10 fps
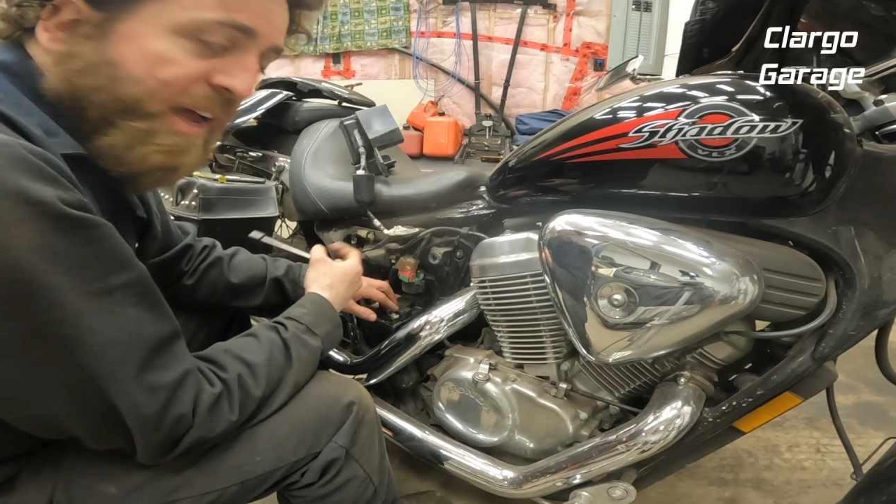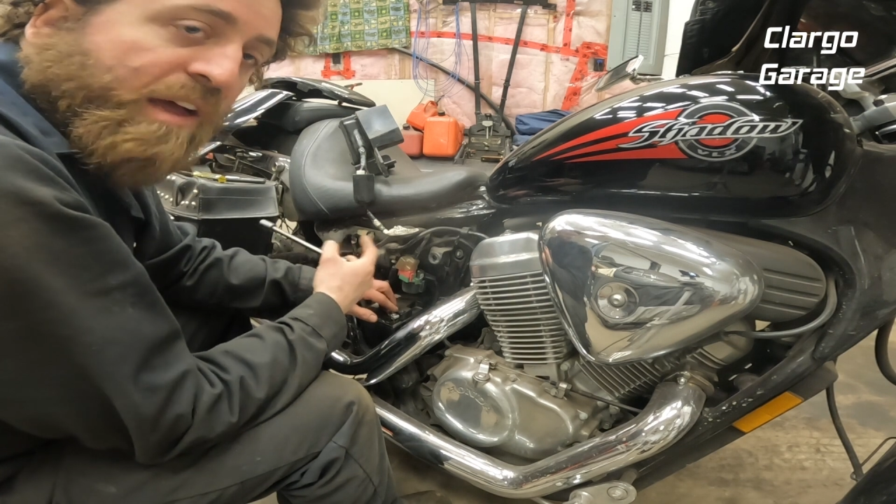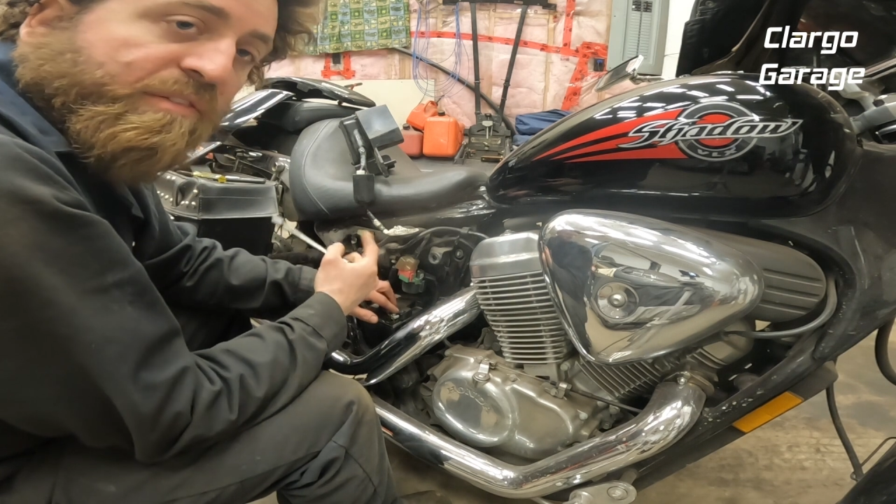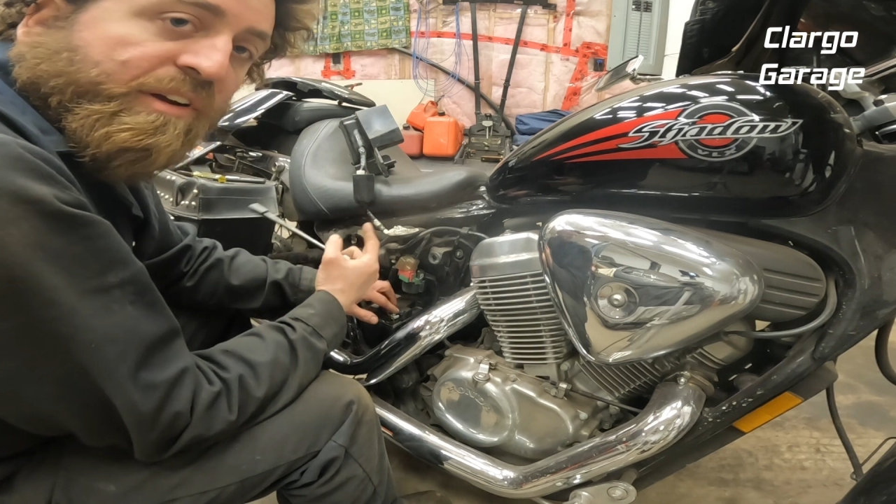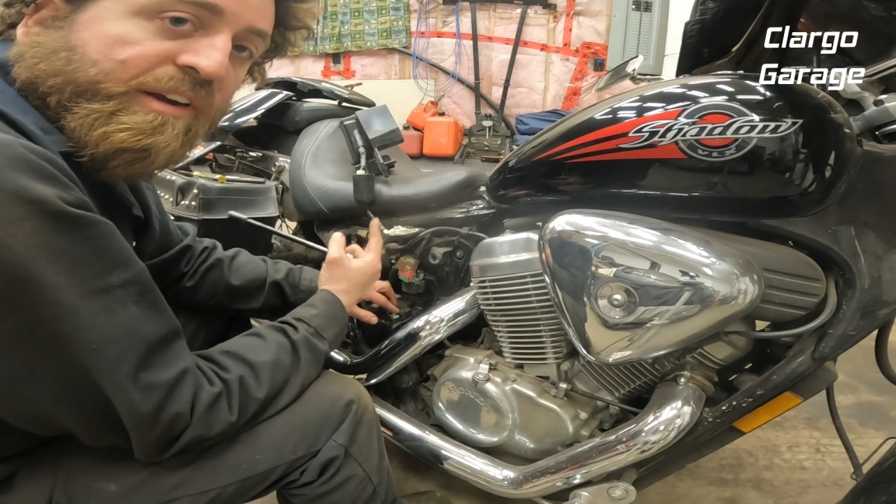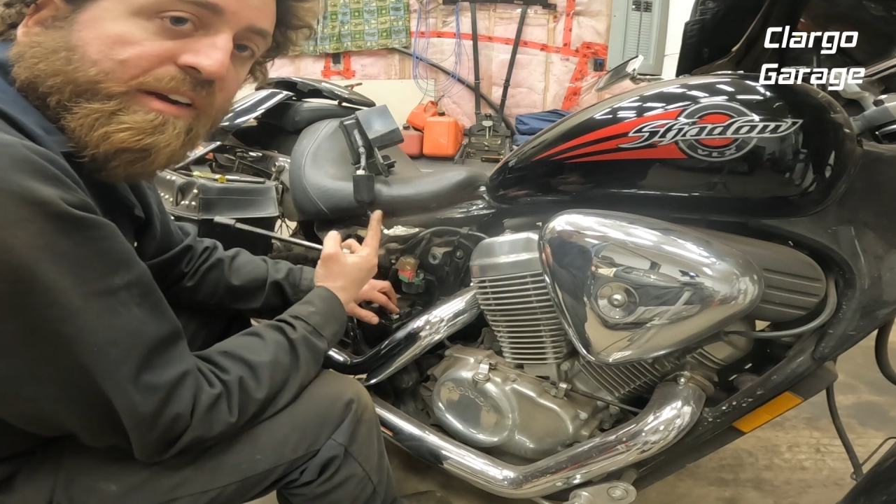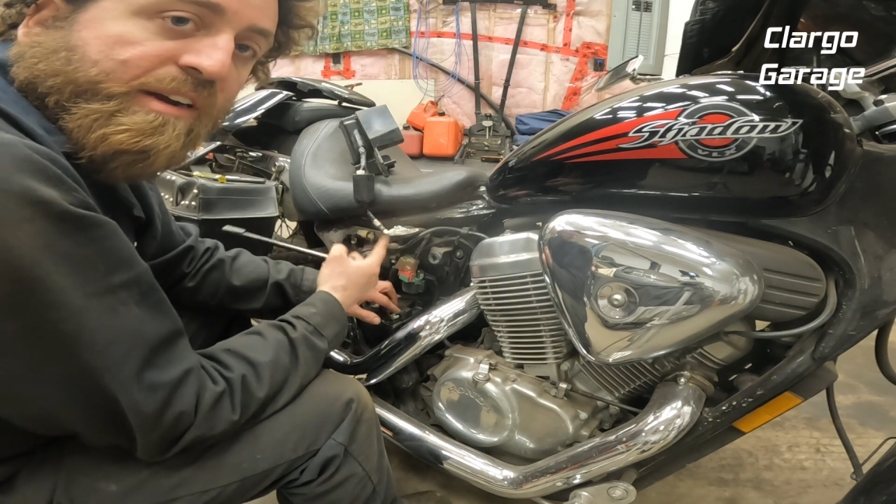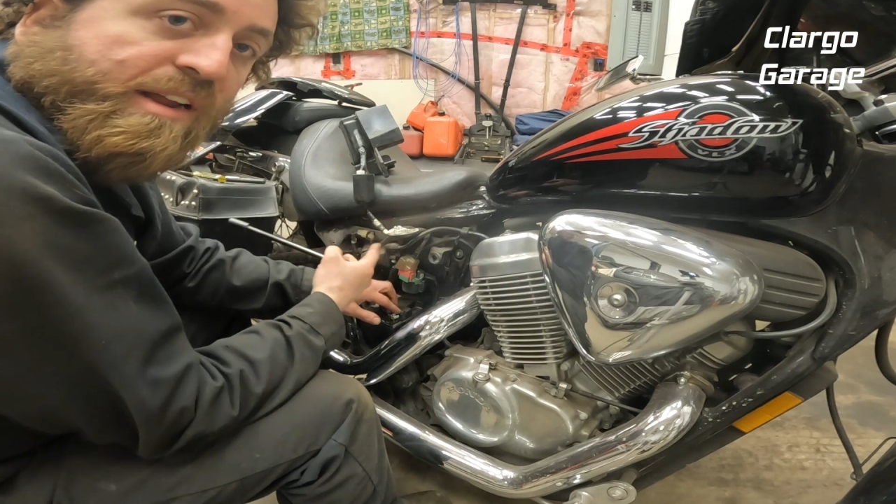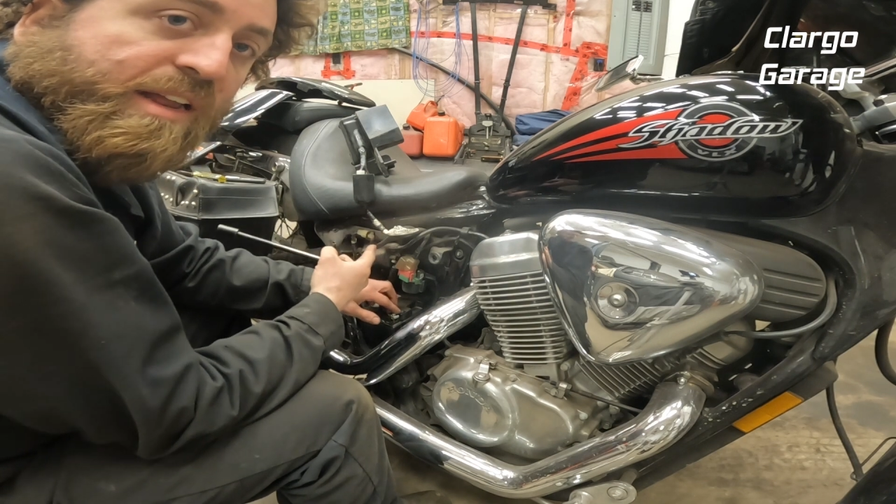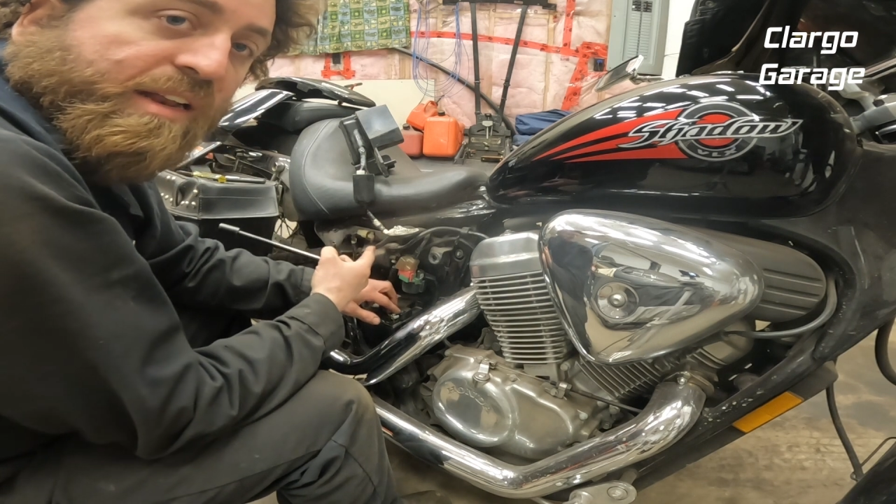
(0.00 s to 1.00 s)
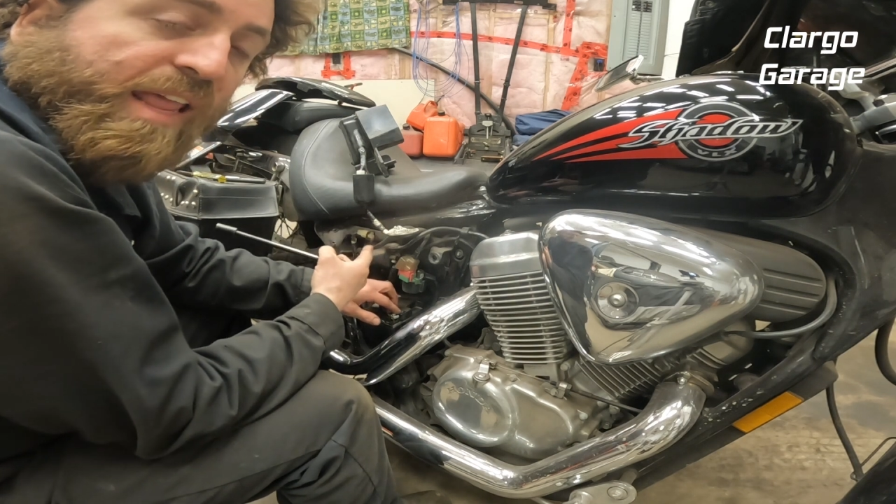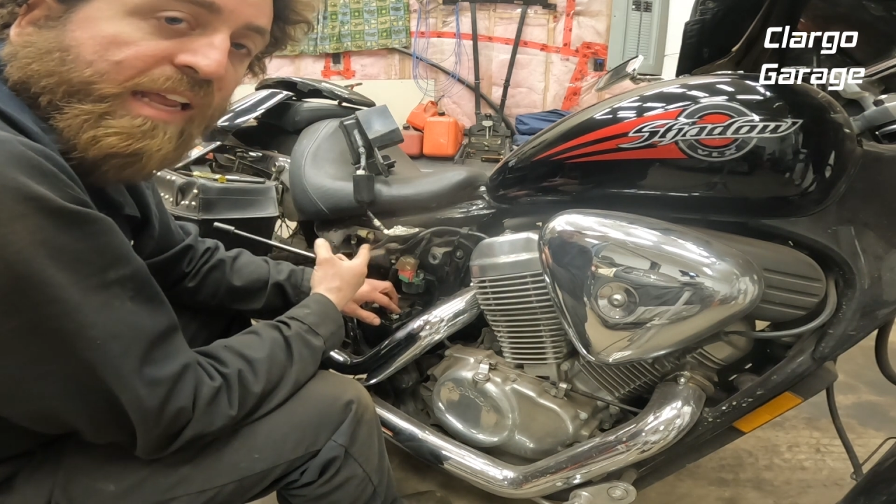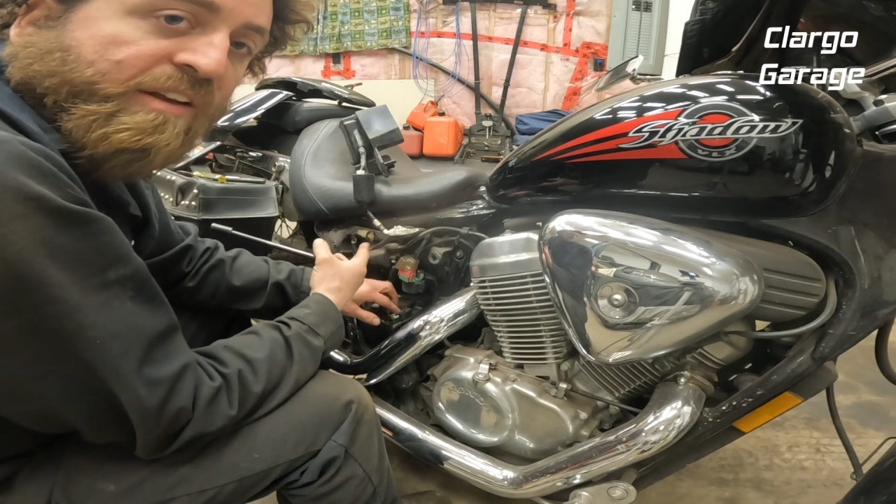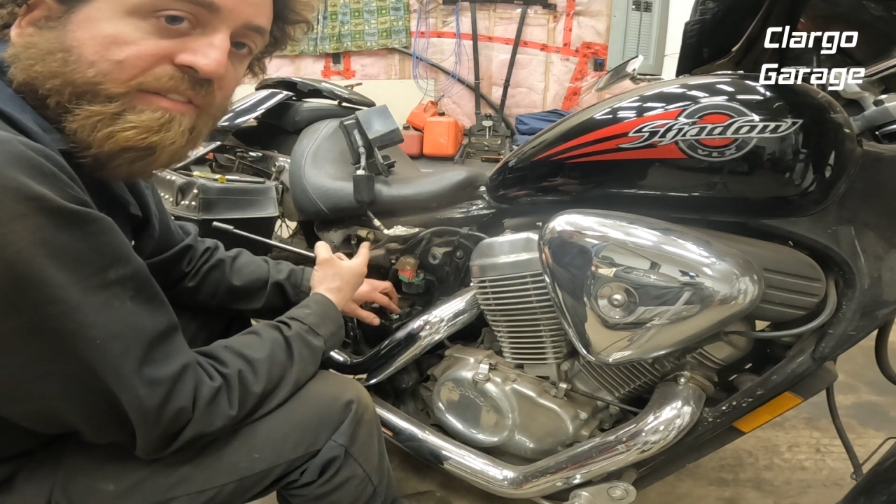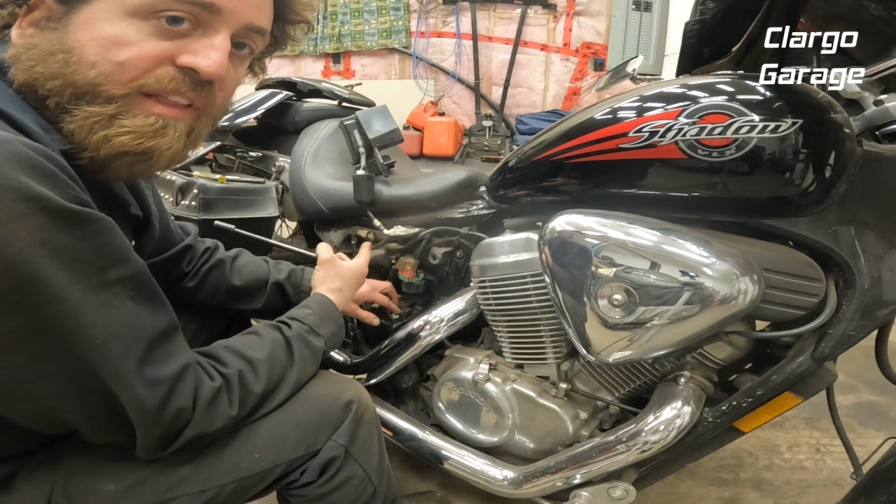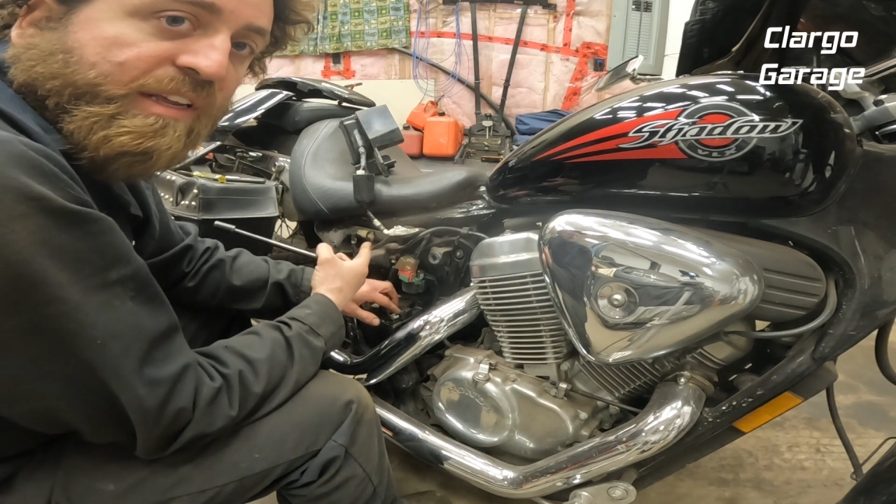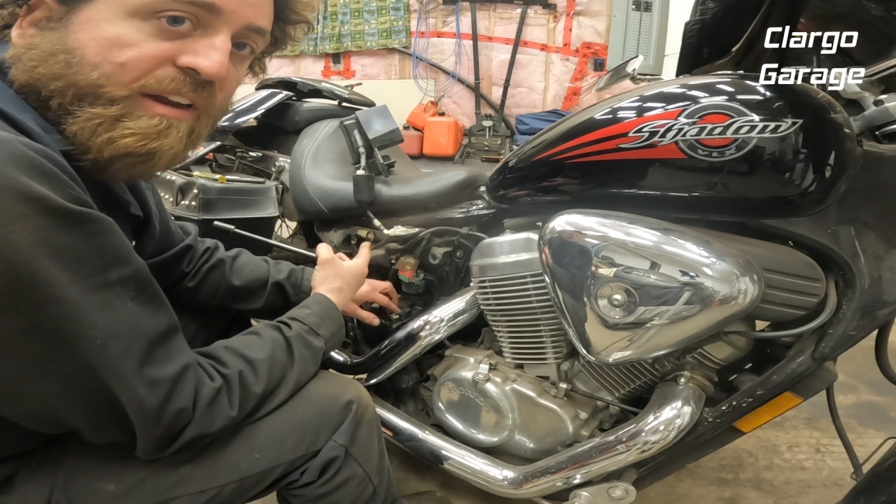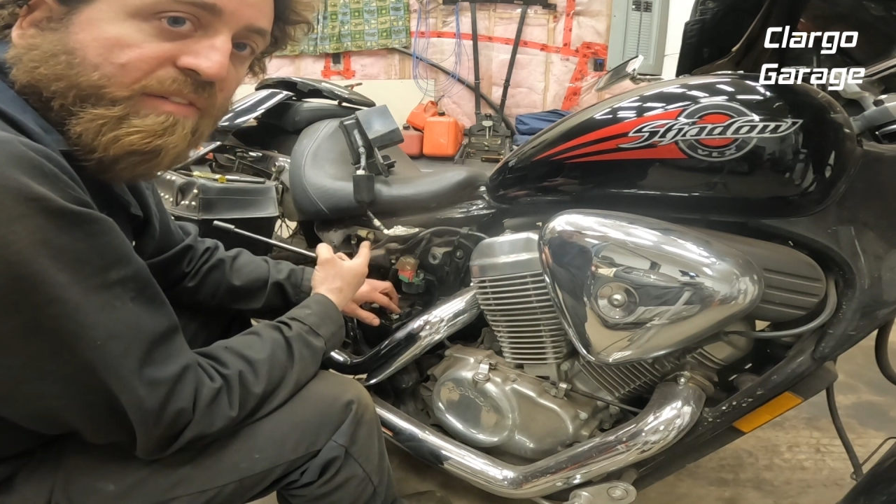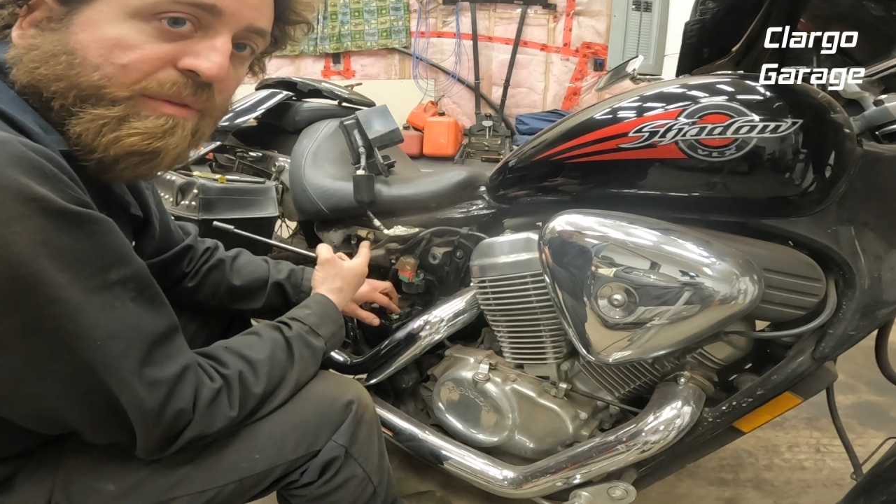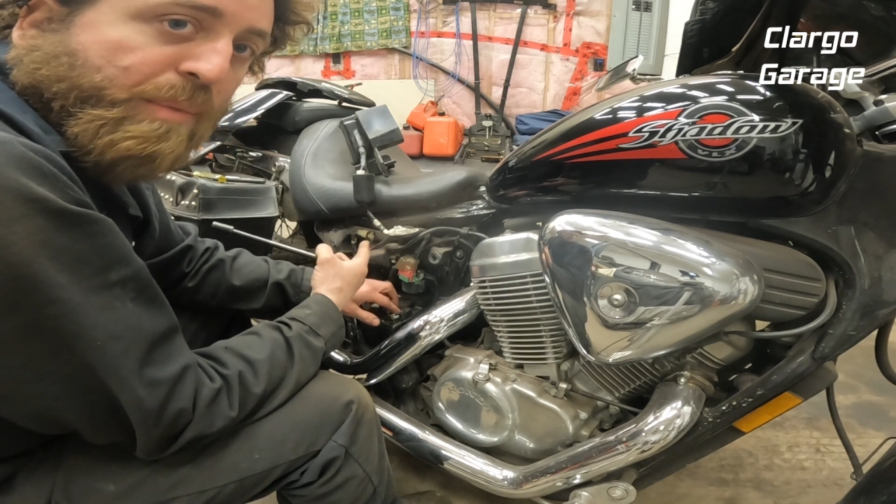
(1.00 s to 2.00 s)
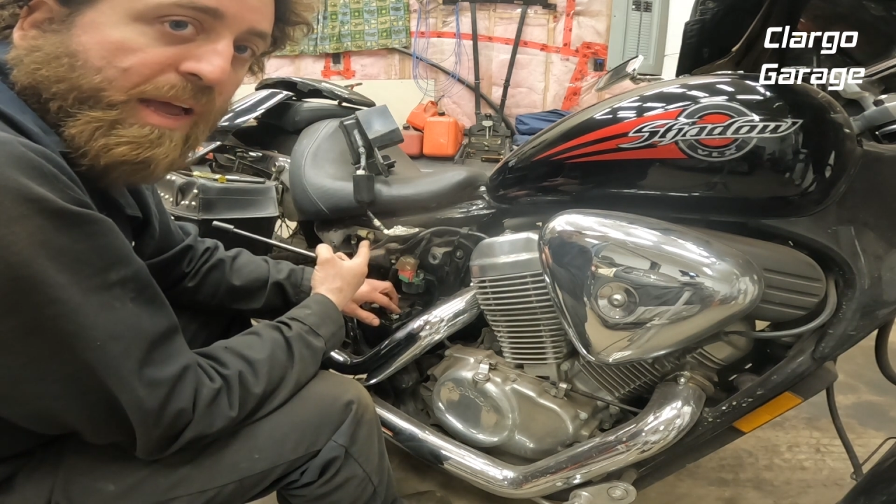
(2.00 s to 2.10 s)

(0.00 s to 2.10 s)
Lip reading: have our negative lead off the